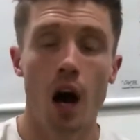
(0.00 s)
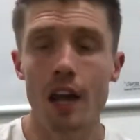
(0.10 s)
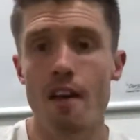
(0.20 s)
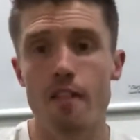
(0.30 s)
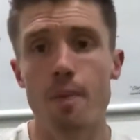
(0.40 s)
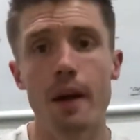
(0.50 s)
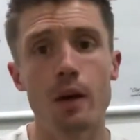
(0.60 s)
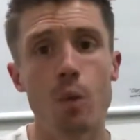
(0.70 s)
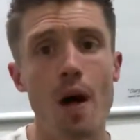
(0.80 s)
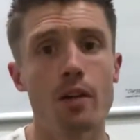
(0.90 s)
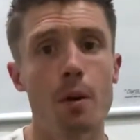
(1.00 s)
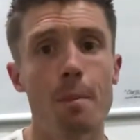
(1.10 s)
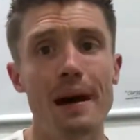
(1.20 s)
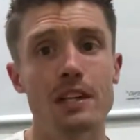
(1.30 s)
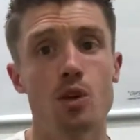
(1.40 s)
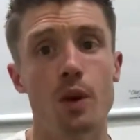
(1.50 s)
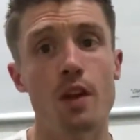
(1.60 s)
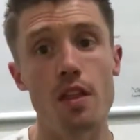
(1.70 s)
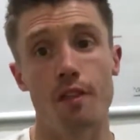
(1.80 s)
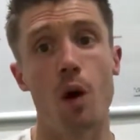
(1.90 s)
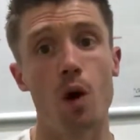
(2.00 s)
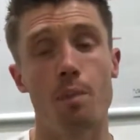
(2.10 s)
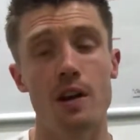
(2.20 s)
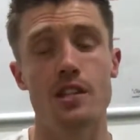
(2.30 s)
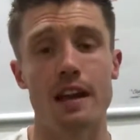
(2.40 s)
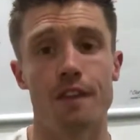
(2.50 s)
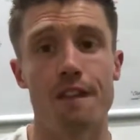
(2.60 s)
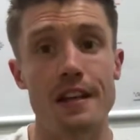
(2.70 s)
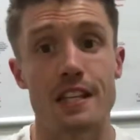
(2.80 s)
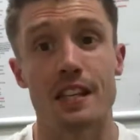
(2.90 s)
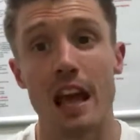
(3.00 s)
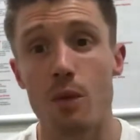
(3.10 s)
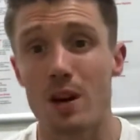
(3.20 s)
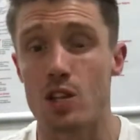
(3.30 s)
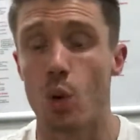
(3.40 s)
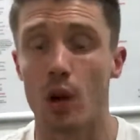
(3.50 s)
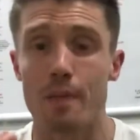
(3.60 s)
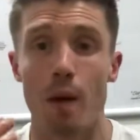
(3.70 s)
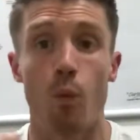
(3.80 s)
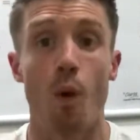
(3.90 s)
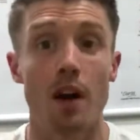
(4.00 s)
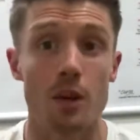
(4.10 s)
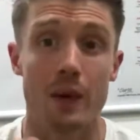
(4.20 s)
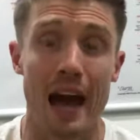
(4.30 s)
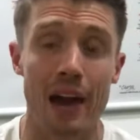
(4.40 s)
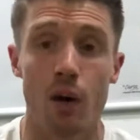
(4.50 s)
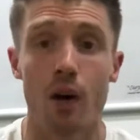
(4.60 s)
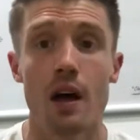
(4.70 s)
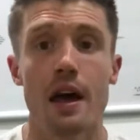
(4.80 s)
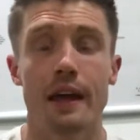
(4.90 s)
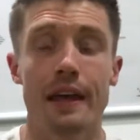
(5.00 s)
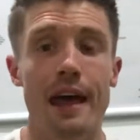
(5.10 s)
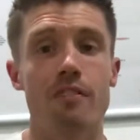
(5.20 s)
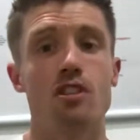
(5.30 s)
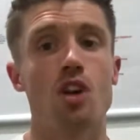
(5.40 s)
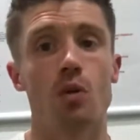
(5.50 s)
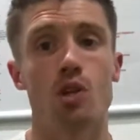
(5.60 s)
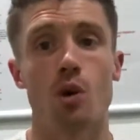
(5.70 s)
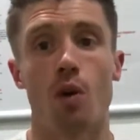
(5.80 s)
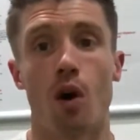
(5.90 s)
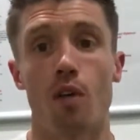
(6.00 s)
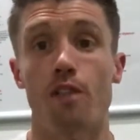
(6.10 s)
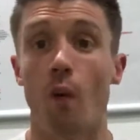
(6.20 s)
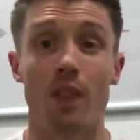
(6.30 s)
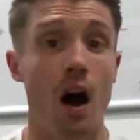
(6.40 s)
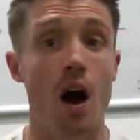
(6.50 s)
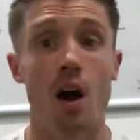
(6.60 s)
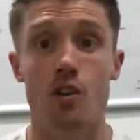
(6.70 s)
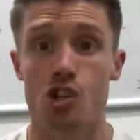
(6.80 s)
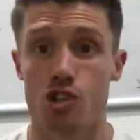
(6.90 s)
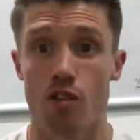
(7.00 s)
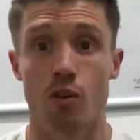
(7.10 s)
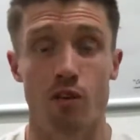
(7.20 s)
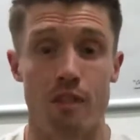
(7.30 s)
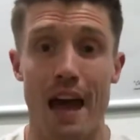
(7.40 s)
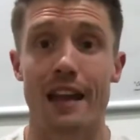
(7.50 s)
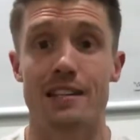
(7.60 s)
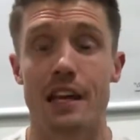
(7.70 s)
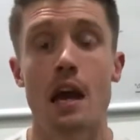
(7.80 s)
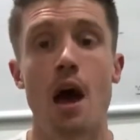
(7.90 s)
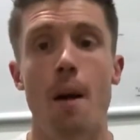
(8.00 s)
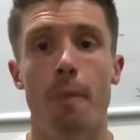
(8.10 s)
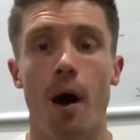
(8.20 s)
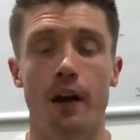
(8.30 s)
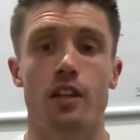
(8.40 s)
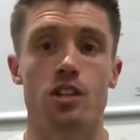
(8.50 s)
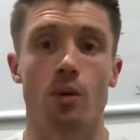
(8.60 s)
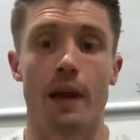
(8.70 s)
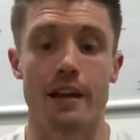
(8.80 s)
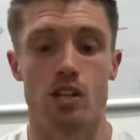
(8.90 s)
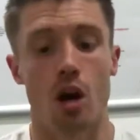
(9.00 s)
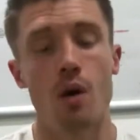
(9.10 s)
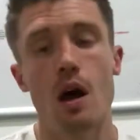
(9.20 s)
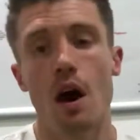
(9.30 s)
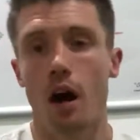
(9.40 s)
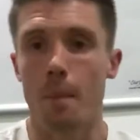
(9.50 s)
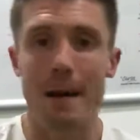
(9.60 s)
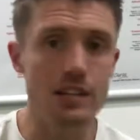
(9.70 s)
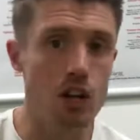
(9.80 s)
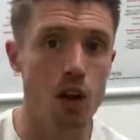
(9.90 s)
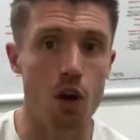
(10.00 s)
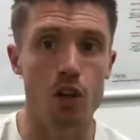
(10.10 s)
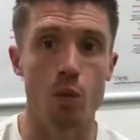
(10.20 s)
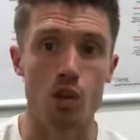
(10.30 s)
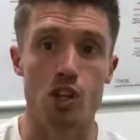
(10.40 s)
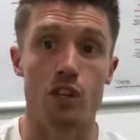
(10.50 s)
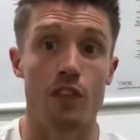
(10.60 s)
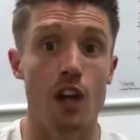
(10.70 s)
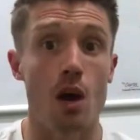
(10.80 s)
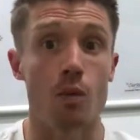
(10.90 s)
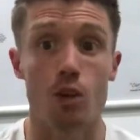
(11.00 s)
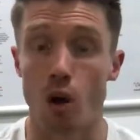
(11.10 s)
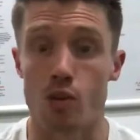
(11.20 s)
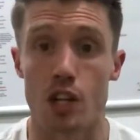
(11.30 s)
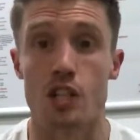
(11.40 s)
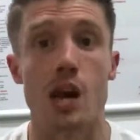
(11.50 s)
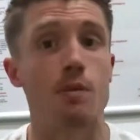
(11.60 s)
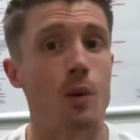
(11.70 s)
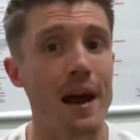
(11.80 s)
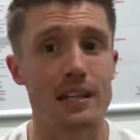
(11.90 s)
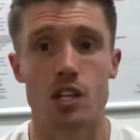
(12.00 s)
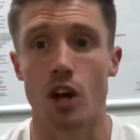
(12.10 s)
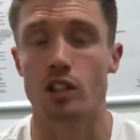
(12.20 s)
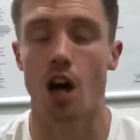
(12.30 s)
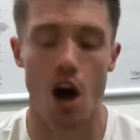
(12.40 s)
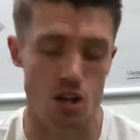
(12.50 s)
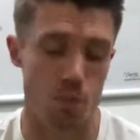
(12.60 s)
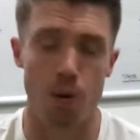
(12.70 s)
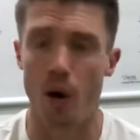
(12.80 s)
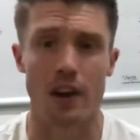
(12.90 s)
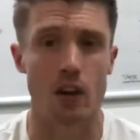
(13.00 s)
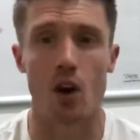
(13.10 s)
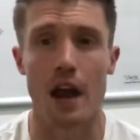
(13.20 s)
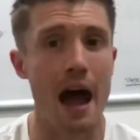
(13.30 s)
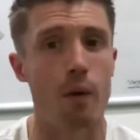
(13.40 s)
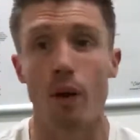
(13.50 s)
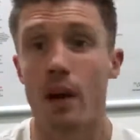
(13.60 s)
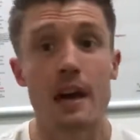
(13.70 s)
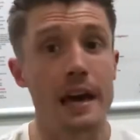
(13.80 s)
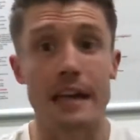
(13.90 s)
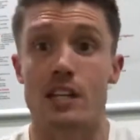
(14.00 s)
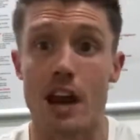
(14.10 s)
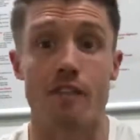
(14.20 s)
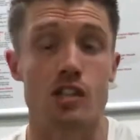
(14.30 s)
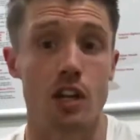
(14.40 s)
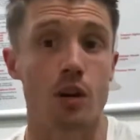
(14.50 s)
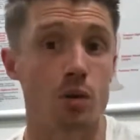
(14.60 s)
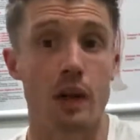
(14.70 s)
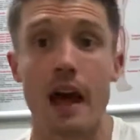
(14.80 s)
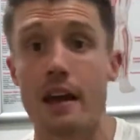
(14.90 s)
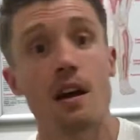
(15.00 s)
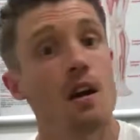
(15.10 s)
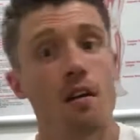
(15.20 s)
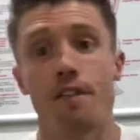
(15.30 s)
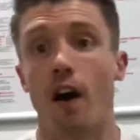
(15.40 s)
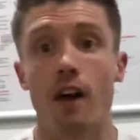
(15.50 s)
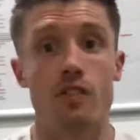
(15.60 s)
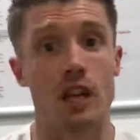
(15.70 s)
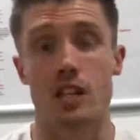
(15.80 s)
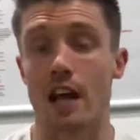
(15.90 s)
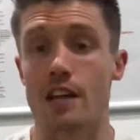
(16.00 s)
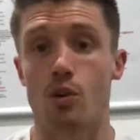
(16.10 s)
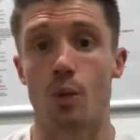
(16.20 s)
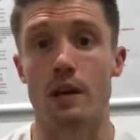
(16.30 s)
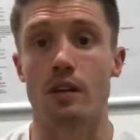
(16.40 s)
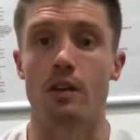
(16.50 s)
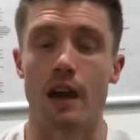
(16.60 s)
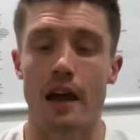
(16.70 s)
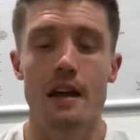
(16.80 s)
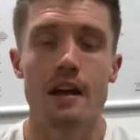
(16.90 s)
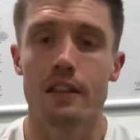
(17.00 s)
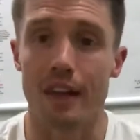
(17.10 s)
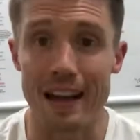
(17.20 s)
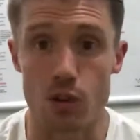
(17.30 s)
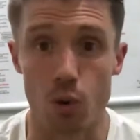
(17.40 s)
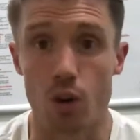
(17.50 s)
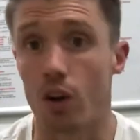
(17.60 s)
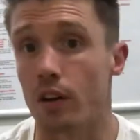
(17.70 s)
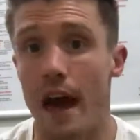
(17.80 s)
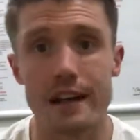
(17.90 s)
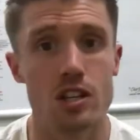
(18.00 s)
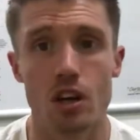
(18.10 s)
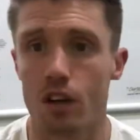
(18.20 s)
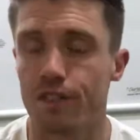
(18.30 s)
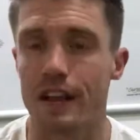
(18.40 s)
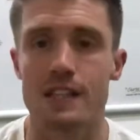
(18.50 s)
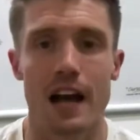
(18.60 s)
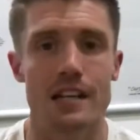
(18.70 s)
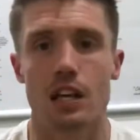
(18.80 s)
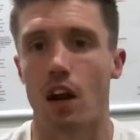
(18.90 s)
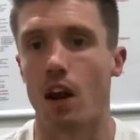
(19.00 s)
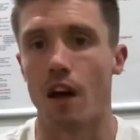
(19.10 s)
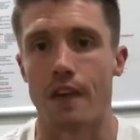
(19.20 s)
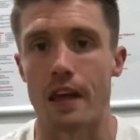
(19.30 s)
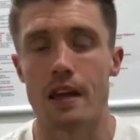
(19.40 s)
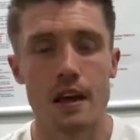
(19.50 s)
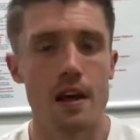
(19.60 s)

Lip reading: Hi there everybody, welcome back to another vlog by Zenith Fit, and today we're talking about why you cannot get the results you were longing for and the harsh truth and reality behind this, okay? So I'd imagine a lot of you watching this video go to the gym, you exercise hard, you put in a good hour each and every single day, 5-6 days a week, okay? Now that is all good, exercise fantastic, I love it.